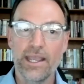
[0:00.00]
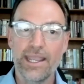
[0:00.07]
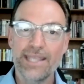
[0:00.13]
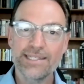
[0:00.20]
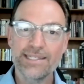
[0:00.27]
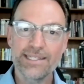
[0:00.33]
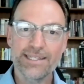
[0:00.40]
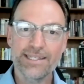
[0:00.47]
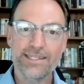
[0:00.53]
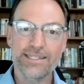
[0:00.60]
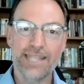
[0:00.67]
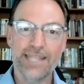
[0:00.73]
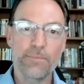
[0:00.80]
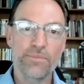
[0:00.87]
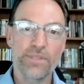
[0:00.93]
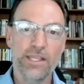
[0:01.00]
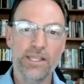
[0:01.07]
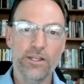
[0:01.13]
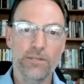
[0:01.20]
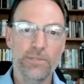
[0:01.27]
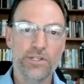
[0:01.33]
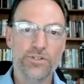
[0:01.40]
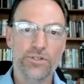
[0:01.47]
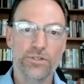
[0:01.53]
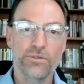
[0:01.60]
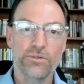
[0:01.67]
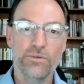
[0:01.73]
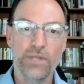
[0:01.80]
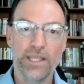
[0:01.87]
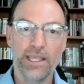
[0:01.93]
Isn't the same thing going to be
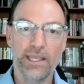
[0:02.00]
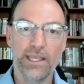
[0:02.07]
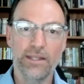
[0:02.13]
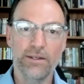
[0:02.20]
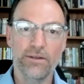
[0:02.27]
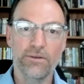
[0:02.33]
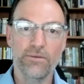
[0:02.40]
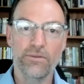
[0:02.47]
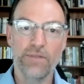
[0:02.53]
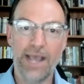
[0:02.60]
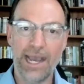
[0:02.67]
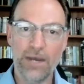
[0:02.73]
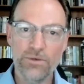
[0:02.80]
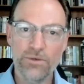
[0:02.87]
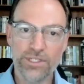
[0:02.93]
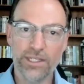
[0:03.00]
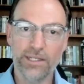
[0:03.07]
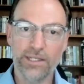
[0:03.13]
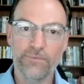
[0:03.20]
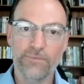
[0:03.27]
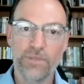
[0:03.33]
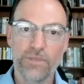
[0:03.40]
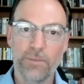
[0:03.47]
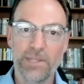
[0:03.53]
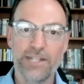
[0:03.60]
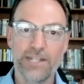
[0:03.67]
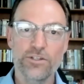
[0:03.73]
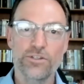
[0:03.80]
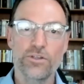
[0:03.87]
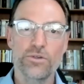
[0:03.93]
true in housing? I mean,
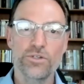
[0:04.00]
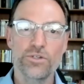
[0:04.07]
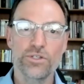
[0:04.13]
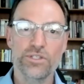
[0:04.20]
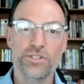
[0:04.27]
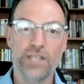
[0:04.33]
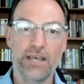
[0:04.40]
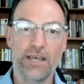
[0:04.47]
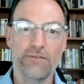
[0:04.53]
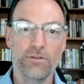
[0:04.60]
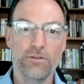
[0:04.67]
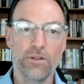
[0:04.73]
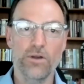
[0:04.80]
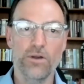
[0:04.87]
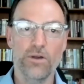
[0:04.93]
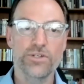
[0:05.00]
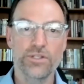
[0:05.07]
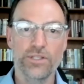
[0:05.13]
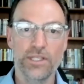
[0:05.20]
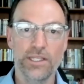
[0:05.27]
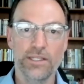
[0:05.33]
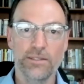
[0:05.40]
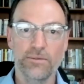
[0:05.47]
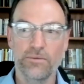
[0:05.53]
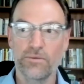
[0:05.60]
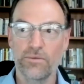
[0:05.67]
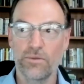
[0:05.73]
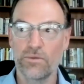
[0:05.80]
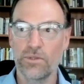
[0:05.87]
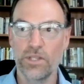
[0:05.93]
institutions have largely,
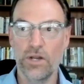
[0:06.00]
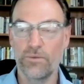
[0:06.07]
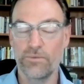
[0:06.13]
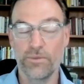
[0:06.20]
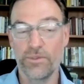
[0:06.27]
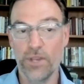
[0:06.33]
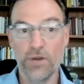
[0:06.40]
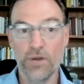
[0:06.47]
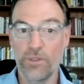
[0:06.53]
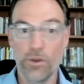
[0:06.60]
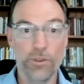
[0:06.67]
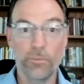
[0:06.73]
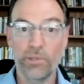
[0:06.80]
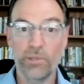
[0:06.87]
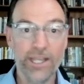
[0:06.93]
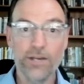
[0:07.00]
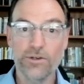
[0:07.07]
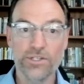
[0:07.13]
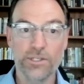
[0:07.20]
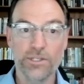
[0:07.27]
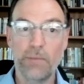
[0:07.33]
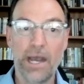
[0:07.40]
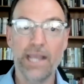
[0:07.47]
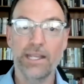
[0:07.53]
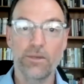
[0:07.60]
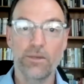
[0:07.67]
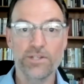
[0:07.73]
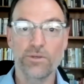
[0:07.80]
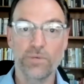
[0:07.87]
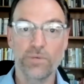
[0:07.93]
you know, they're the players in buying
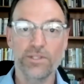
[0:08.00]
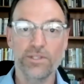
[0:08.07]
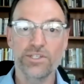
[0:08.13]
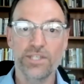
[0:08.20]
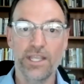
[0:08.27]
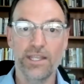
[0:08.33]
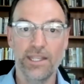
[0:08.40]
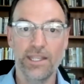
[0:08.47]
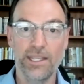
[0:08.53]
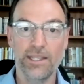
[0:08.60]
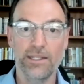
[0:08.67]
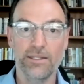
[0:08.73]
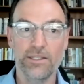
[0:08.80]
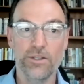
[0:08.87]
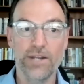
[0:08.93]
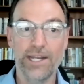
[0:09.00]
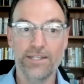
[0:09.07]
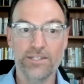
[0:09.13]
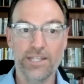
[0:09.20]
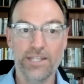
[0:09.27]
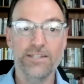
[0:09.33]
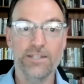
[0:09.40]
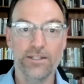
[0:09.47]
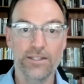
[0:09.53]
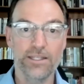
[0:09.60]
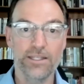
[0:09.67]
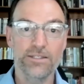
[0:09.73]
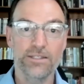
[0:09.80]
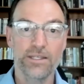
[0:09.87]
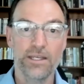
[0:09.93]
rental real estate in the United States, at
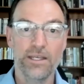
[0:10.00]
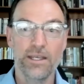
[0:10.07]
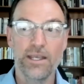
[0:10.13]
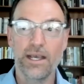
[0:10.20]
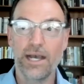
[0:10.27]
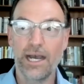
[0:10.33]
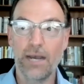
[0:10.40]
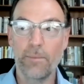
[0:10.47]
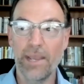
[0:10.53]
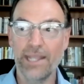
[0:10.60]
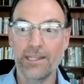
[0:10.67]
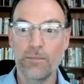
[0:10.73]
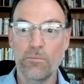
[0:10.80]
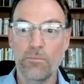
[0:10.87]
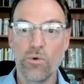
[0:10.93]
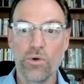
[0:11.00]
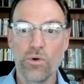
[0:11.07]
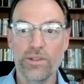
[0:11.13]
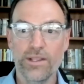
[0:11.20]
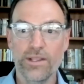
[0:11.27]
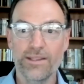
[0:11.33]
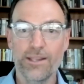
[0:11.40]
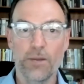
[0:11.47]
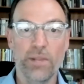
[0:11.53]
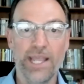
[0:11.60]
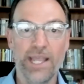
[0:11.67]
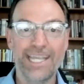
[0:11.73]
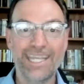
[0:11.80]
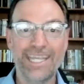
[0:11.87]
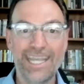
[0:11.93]
least. And the more that they're
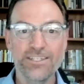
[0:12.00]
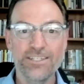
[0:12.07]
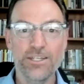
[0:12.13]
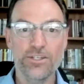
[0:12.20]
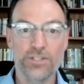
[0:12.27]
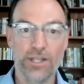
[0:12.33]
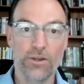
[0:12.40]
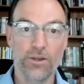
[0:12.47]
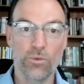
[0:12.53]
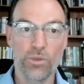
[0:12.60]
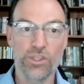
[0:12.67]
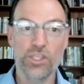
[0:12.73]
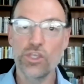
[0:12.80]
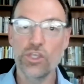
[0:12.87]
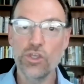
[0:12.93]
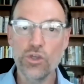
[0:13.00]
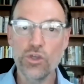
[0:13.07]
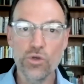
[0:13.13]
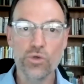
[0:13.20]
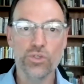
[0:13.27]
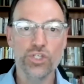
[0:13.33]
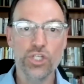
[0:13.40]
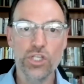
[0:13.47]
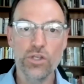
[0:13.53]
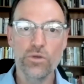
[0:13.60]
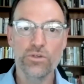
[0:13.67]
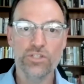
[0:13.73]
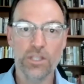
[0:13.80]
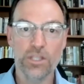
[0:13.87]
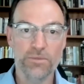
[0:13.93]
playing against each other with
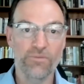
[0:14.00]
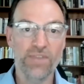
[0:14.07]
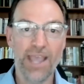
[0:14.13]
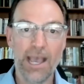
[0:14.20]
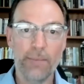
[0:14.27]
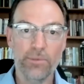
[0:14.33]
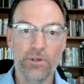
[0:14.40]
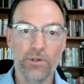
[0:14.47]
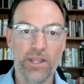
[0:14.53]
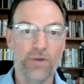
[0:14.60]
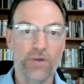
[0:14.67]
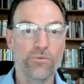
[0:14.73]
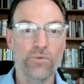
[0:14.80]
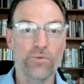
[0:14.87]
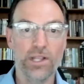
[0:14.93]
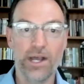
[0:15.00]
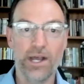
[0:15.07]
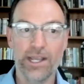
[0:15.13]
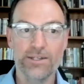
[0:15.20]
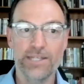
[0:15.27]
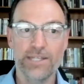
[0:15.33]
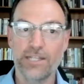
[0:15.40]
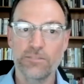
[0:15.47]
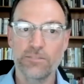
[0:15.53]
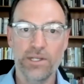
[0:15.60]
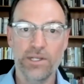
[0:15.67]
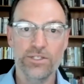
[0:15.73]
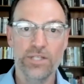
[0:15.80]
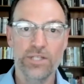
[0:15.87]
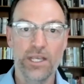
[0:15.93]
huge sums of capital, they don't rely on debt as
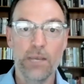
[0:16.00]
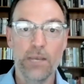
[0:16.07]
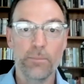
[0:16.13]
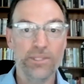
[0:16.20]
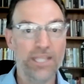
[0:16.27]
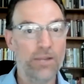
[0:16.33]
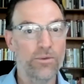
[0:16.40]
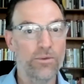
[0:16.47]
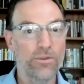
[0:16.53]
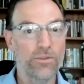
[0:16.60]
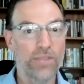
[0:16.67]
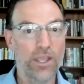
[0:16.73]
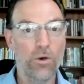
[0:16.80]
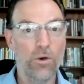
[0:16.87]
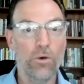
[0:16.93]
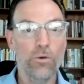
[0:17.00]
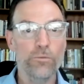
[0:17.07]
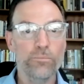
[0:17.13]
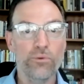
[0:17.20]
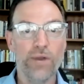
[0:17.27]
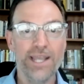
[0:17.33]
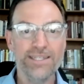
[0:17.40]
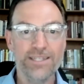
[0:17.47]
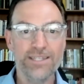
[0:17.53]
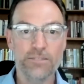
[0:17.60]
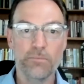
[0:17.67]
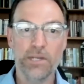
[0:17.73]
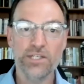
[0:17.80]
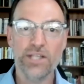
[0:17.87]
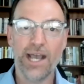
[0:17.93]
much, but they hold prices
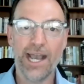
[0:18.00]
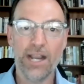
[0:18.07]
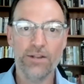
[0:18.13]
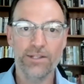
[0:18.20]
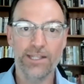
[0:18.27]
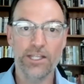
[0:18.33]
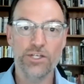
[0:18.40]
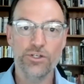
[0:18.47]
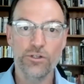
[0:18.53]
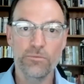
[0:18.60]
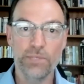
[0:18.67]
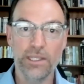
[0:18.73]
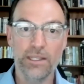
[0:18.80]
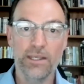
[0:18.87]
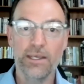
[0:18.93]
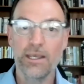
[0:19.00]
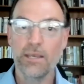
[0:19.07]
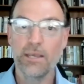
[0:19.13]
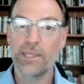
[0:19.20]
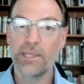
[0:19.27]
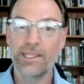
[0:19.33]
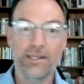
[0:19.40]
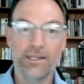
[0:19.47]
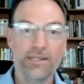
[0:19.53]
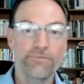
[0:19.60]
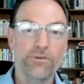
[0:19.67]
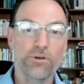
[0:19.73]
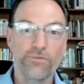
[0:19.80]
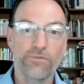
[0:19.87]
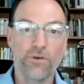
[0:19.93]
much higher than they should be, making it
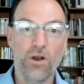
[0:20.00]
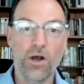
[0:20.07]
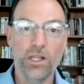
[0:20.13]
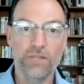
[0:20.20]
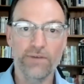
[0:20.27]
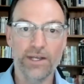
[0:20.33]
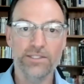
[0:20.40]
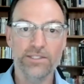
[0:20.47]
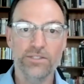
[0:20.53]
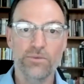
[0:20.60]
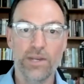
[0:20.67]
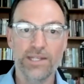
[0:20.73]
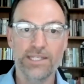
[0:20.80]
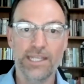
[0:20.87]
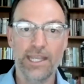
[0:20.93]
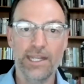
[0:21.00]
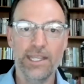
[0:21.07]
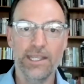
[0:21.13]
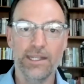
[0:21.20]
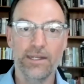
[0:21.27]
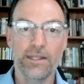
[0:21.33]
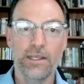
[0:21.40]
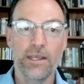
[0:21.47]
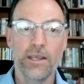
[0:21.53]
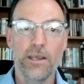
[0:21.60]
difficult for all of us, right, to get in.